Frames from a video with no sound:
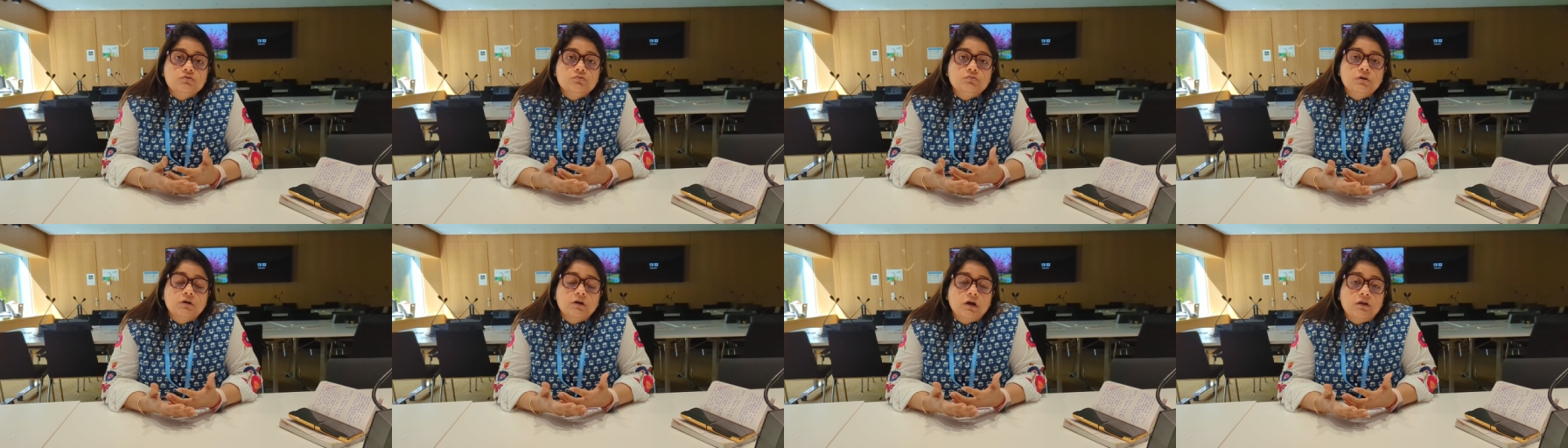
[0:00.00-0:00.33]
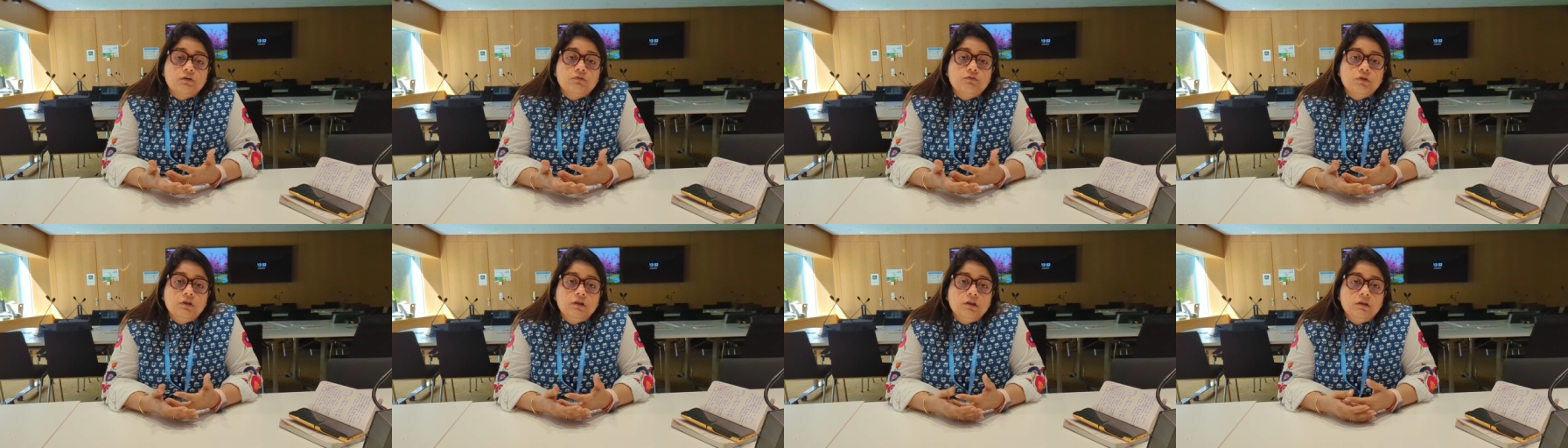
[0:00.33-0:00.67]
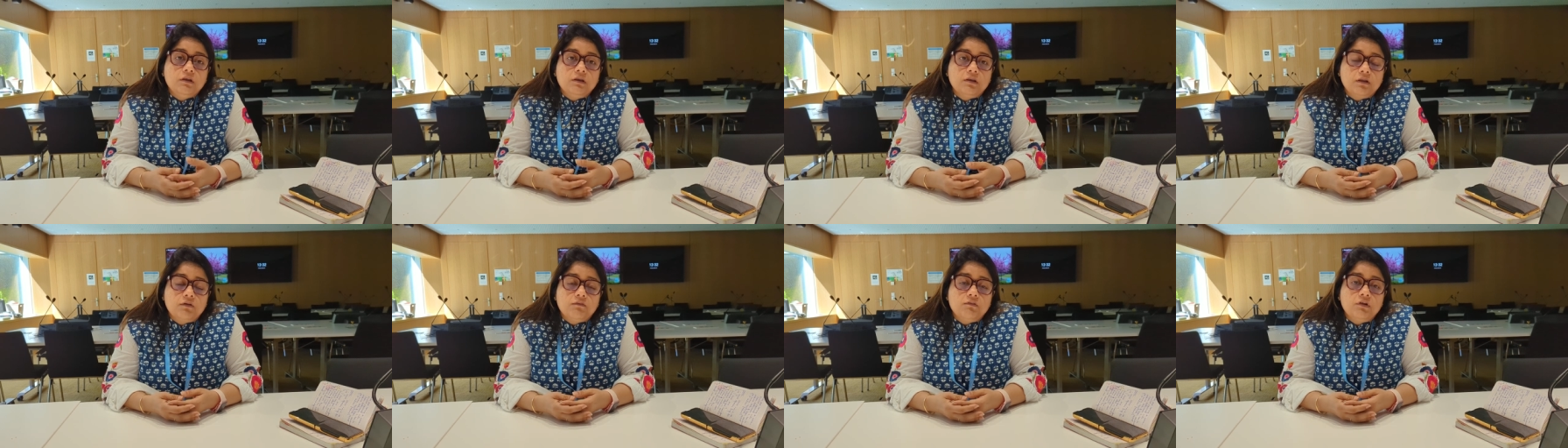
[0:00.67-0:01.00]
to the country
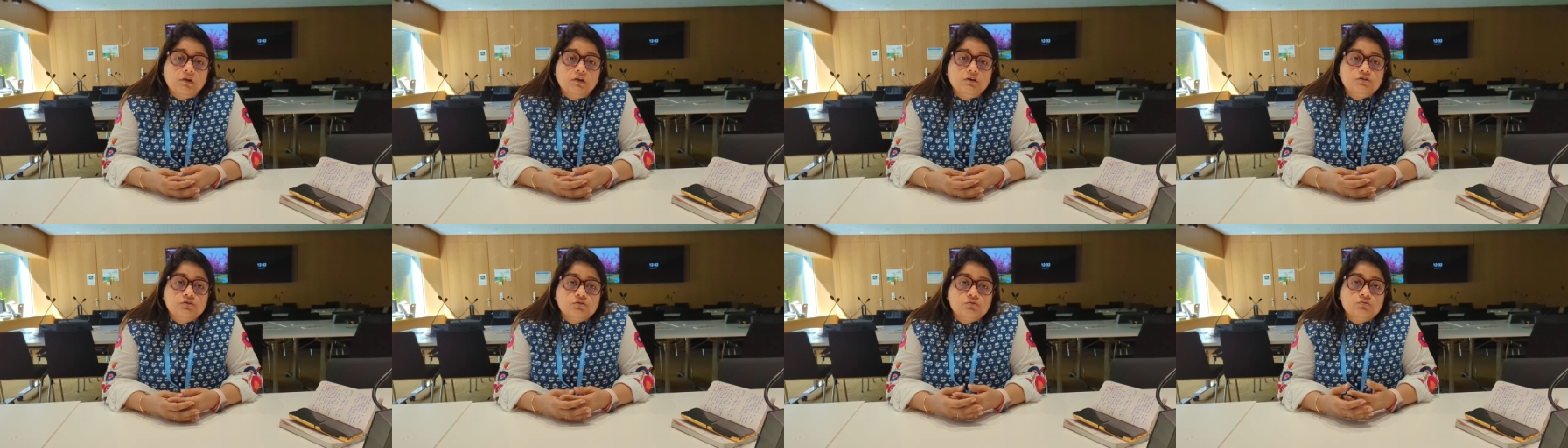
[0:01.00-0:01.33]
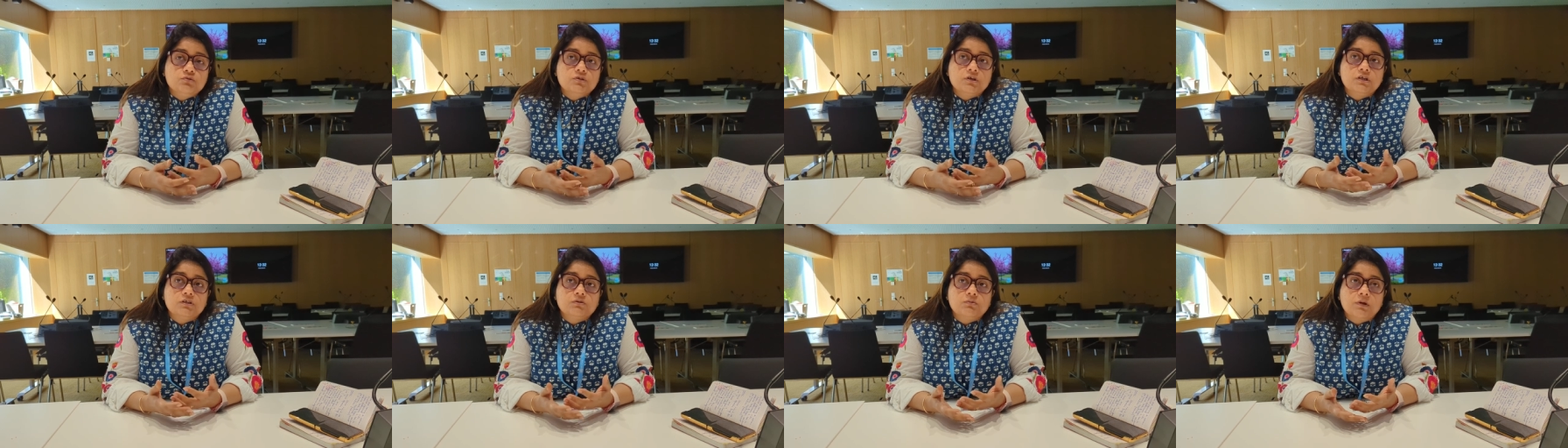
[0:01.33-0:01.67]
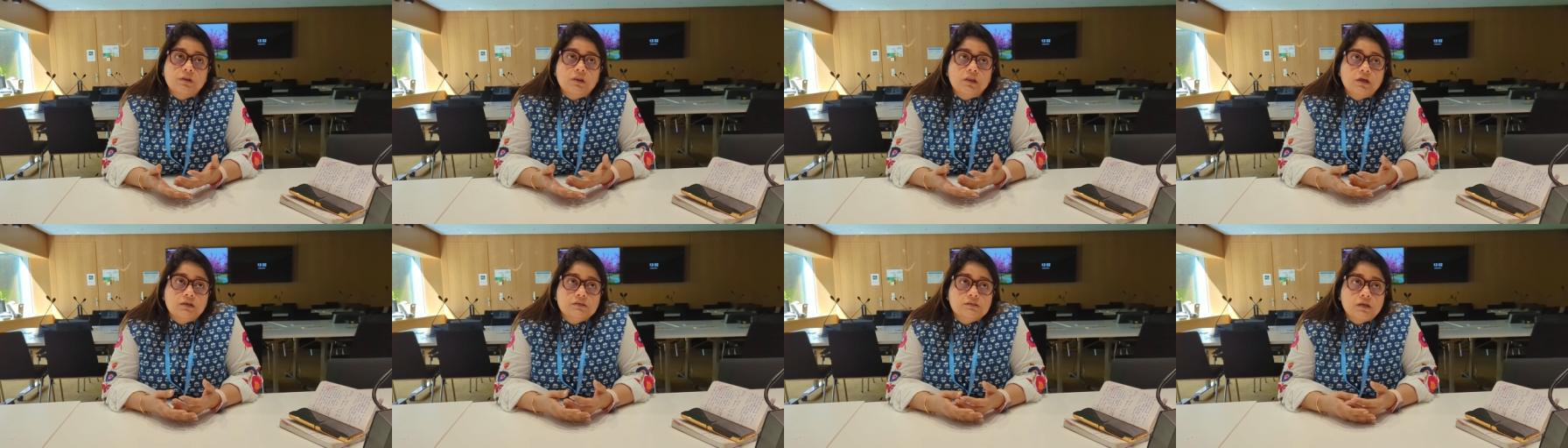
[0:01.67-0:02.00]
level issues as
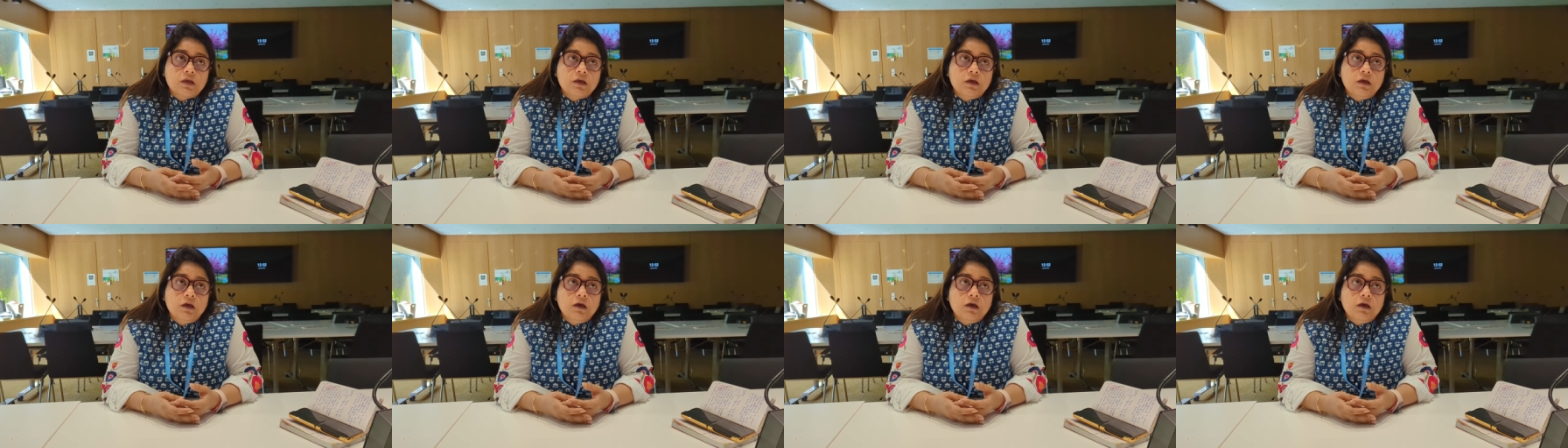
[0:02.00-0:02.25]
well as